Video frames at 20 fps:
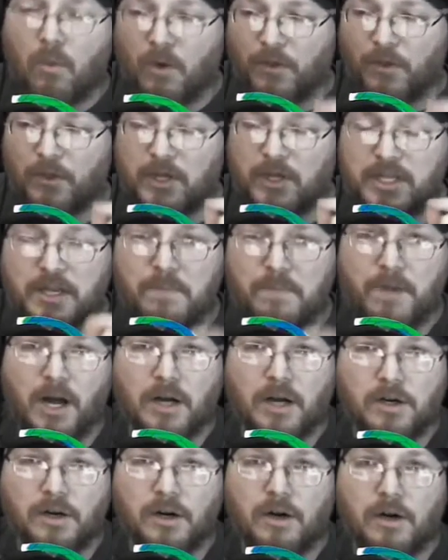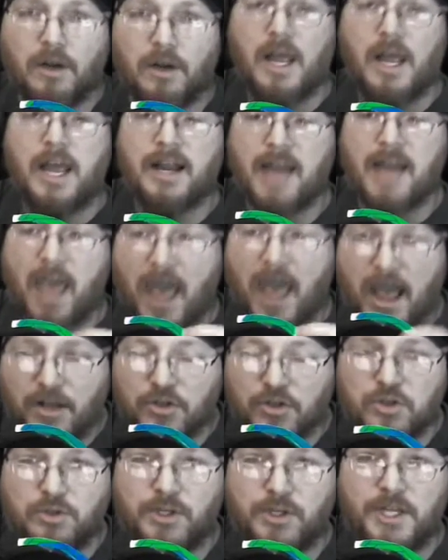with a debunker and
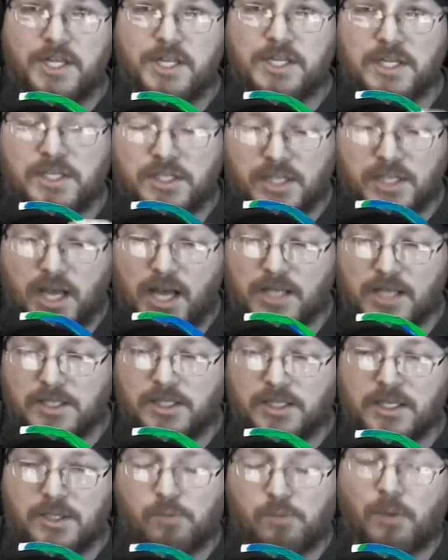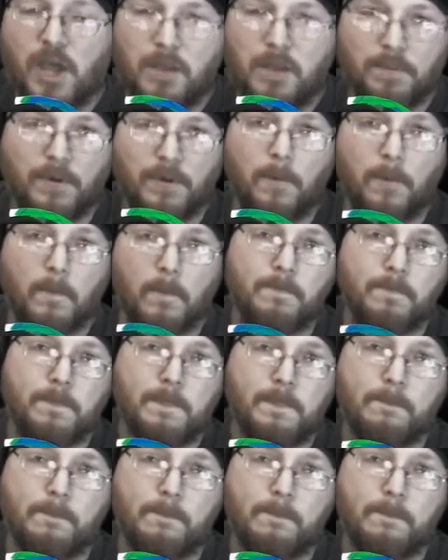actually discuss this paper.